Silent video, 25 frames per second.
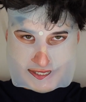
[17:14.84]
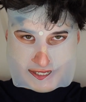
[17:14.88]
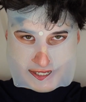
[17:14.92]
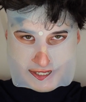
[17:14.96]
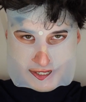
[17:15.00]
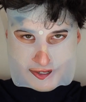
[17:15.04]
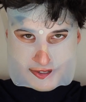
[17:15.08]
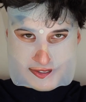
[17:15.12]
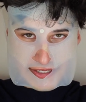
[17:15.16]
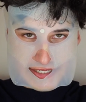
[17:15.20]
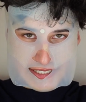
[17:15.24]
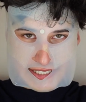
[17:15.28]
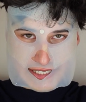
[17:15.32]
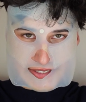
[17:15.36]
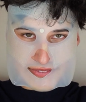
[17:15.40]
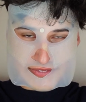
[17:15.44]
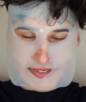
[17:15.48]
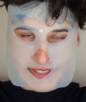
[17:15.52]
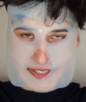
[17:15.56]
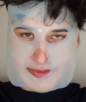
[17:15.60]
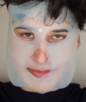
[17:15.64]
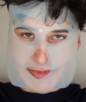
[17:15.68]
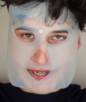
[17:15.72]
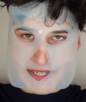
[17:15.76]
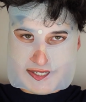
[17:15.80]
then I only leave
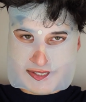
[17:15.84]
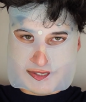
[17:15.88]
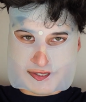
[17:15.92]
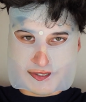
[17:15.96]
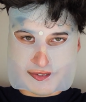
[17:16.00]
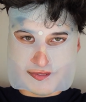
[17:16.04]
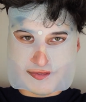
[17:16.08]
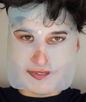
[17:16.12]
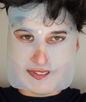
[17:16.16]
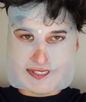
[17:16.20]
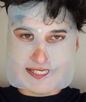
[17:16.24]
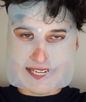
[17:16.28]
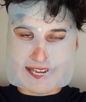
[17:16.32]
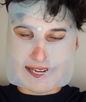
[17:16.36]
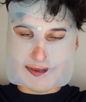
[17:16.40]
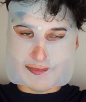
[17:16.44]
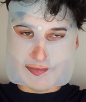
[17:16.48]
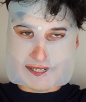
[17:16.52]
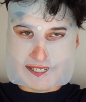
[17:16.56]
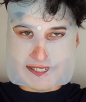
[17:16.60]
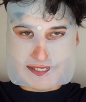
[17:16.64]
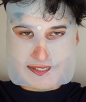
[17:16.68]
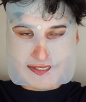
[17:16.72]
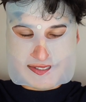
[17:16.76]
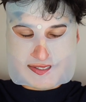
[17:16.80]
this mask on for 10
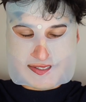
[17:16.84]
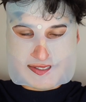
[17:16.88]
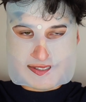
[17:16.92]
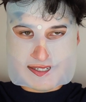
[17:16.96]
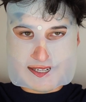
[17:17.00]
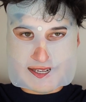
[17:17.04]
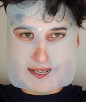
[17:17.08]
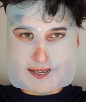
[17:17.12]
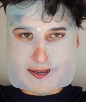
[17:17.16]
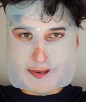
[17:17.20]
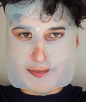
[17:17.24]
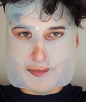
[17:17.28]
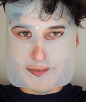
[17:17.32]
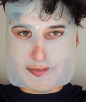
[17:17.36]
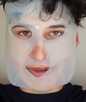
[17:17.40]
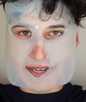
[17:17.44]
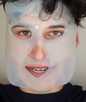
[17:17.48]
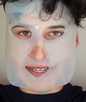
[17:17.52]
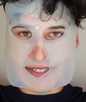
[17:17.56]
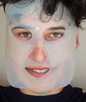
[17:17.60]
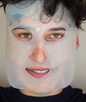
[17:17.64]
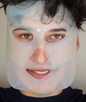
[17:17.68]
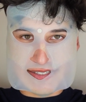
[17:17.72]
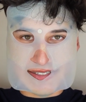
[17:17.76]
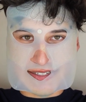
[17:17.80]
minutes,
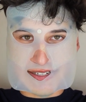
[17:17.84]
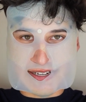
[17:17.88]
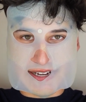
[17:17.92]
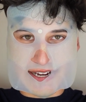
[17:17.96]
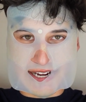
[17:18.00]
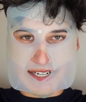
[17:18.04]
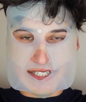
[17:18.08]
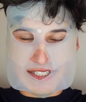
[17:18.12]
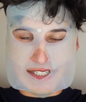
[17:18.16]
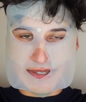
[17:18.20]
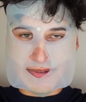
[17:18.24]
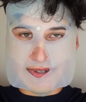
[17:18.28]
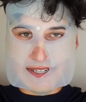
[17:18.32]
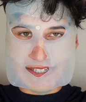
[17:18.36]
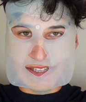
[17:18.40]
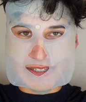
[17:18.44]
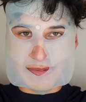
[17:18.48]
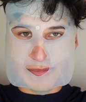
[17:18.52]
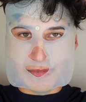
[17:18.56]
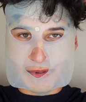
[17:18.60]
but I do it in the